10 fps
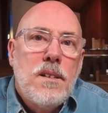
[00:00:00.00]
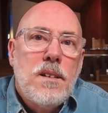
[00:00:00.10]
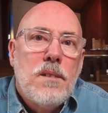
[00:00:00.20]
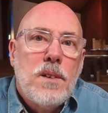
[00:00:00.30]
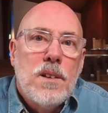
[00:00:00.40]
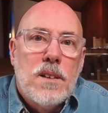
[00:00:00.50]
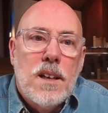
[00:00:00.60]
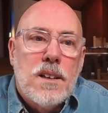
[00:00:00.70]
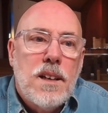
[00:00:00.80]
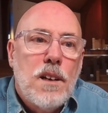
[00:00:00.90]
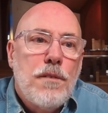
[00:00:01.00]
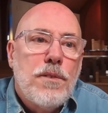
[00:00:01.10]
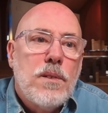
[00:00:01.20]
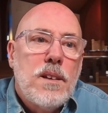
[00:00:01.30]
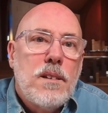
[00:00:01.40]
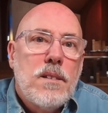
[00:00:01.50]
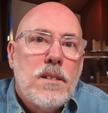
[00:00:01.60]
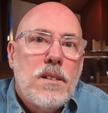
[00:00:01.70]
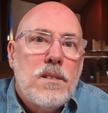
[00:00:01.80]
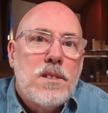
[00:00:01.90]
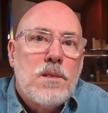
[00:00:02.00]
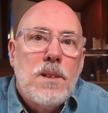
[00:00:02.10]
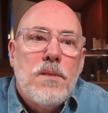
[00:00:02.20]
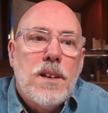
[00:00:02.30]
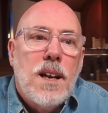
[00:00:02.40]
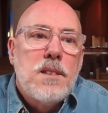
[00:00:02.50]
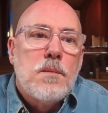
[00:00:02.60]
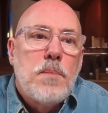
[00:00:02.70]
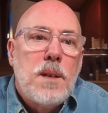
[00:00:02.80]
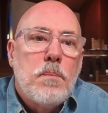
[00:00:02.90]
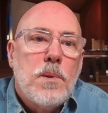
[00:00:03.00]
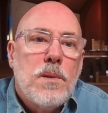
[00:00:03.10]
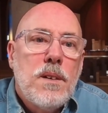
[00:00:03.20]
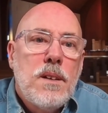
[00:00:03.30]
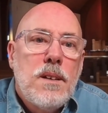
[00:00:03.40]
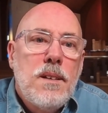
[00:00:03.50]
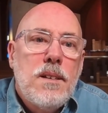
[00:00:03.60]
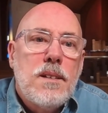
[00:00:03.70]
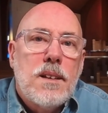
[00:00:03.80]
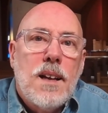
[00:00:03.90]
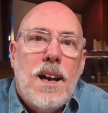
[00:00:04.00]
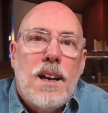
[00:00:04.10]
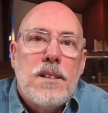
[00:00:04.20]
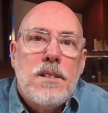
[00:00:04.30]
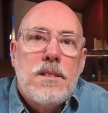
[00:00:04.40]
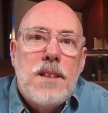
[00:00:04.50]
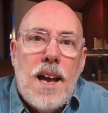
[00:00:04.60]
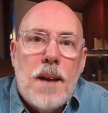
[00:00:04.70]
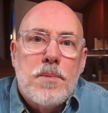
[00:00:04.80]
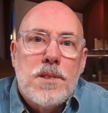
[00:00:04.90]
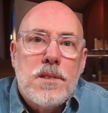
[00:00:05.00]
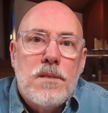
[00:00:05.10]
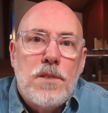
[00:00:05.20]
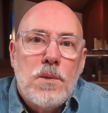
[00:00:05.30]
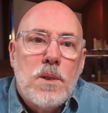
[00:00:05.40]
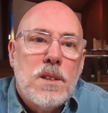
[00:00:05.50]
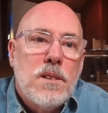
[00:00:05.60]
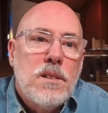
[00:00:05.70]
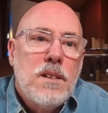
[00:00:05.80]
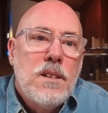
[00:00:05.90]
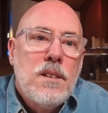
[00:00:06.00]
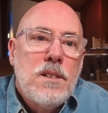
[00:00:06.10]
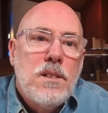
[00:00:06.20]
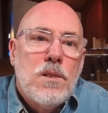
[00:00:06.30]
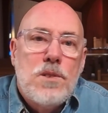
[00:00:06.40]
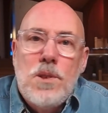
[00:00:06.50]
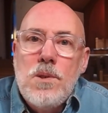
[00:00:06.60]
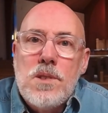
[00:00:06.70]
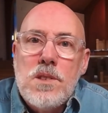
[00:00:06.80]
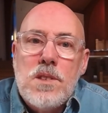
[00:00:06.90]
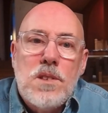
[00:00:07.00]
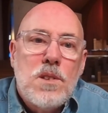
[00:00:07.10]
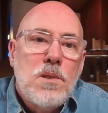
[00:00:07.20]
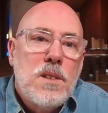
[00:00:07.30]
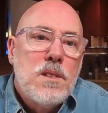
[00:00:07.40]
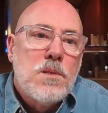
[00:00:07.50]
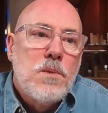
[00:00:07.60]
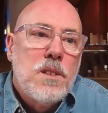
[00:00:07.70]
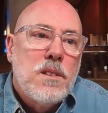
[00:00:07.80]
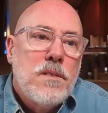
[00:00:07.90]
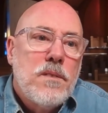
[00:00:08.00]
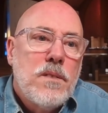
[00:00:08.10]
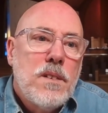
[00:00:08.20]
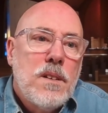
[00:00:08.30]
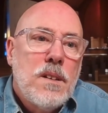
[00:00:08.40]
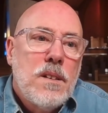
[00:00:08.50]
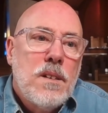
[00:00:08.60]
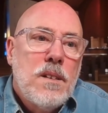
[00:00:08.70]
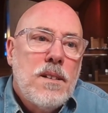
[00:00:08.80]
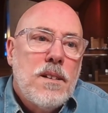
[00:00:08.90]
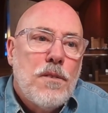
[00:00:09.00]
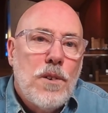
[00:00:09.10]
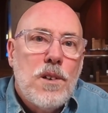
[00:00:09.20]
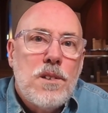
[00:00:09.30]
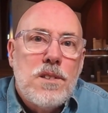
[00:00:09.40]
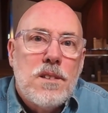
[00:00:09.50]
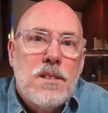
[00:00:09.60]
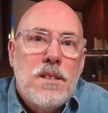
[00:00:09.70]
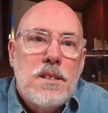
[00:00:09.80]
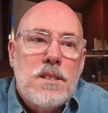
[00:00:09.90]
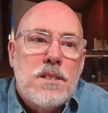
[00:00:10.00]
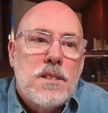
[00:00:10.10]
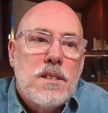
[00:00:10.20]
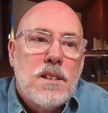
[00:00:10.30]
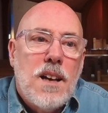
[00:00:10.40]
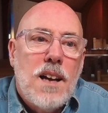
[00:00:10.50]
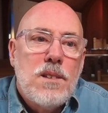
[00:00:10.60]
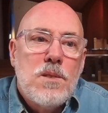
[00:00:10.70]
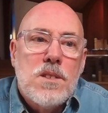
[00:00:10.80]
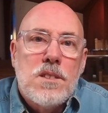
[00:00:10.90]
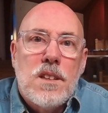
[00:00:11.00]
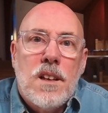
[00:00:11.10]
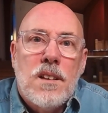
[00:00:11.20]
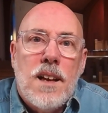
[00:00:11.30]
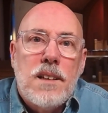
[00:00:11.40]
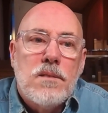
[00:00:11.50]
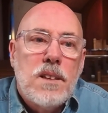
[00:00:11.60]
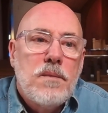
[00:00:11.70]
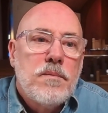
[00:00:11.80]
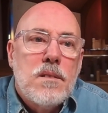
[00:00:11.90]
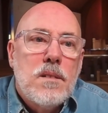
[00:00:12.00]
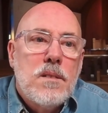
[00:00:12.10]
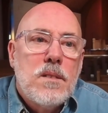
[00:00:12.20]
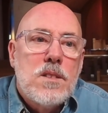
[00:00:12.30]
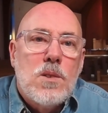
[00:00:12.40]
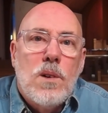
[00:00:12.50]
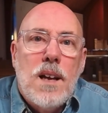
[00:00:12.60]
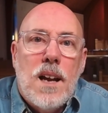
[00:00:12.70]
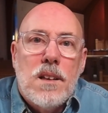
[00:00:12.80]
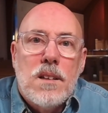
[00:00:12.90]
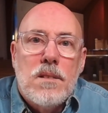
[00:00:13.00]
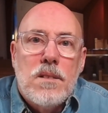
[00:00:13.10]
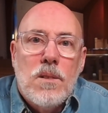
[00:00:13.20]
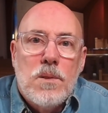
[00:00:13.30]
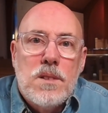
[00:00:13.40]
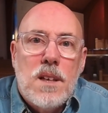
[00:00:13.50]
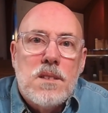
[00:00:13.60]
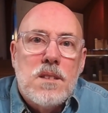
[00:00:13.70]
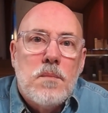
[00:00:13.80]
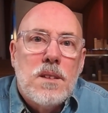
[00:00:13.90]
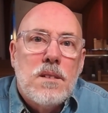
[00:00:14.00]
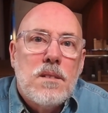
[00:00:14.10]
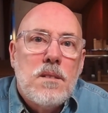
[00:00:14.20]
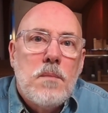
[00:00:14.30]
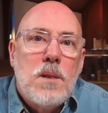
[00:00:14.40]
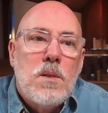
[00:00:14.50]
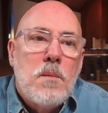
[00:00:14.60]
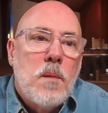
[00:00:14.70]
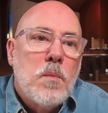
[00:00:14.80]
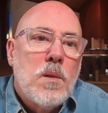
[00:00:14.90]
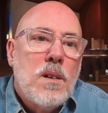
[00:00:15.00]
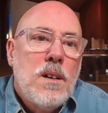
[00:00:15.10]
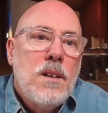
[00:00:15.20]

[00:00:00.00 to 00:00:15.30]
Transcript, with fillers: and we look at it carefully, there's three different kinds of people that God taps, if you will, or chooses to do his will. The first is God uses the unlikely. The story out of the Old Testament, you may remember,